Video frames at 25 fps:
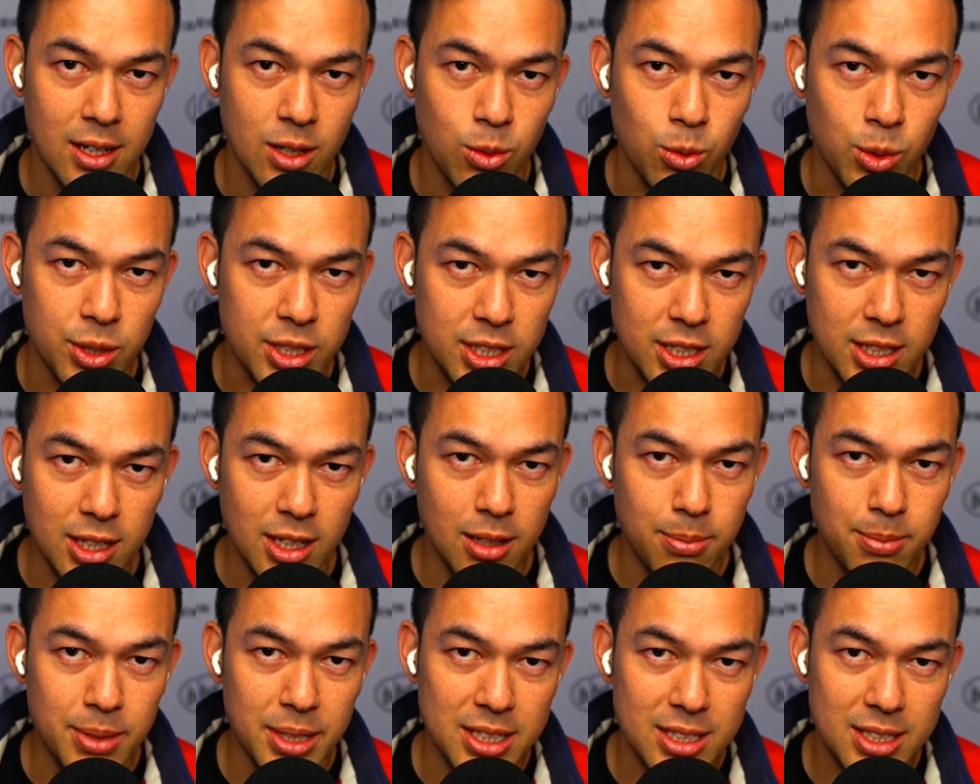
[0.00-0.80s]
What
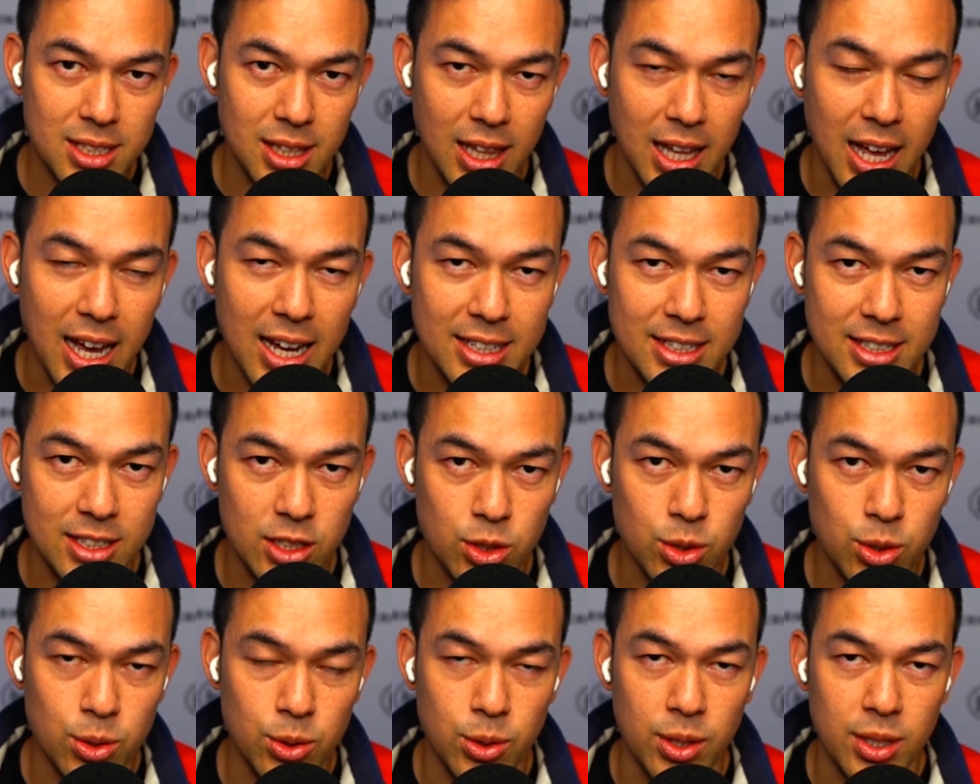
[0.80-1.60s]
determines lies and
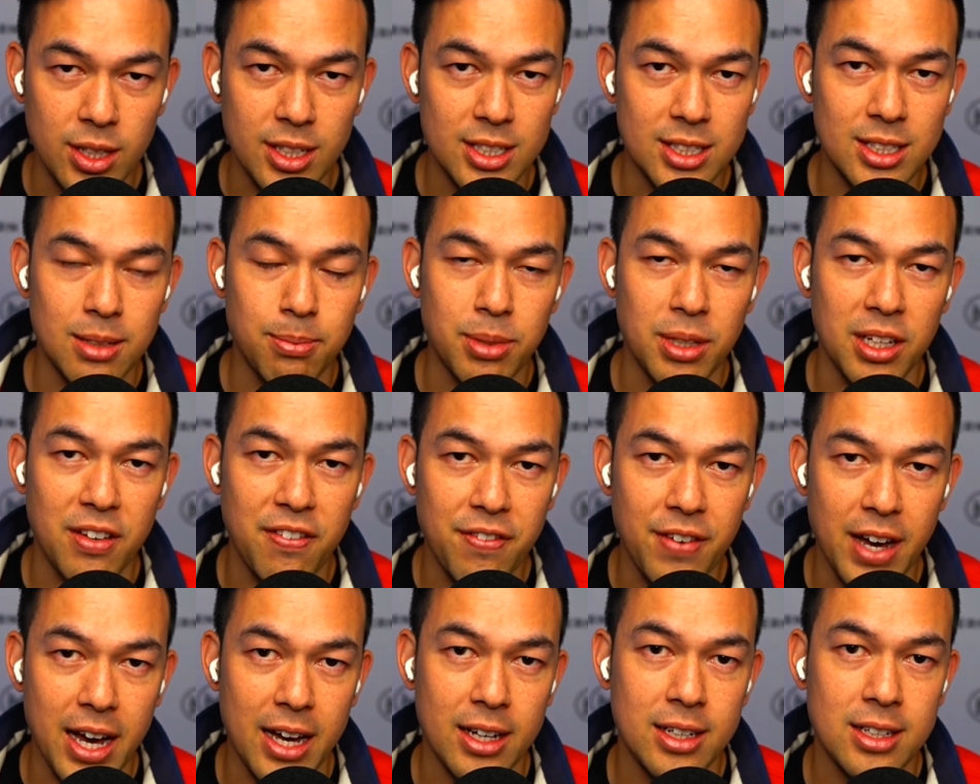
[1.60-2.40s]
truth are simply
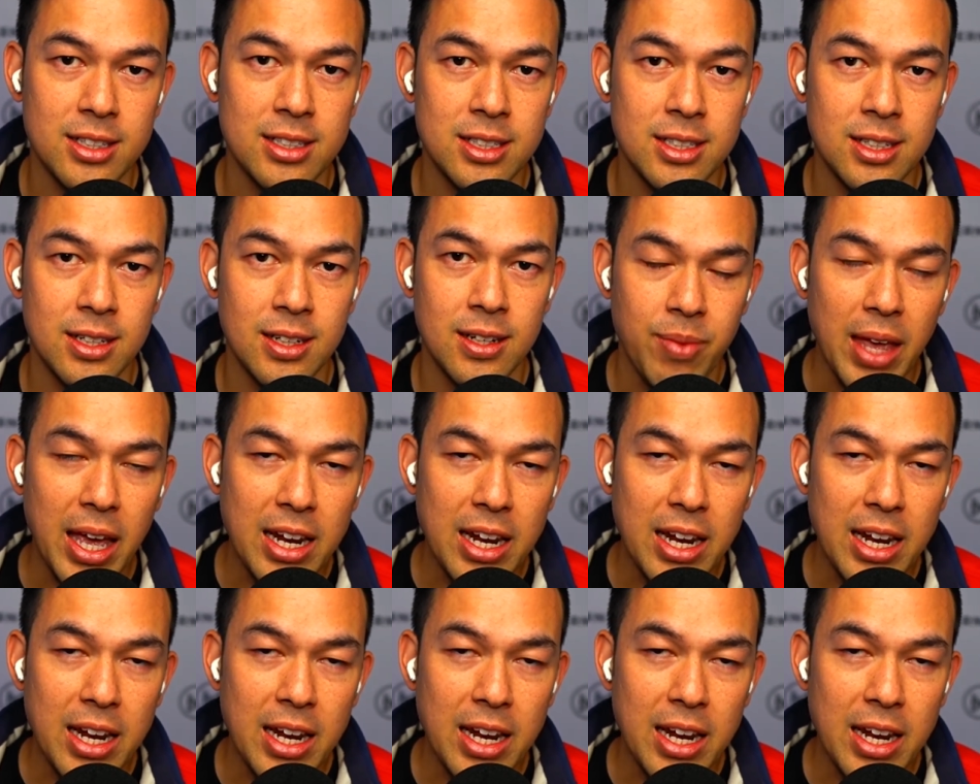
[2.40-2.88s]
facts.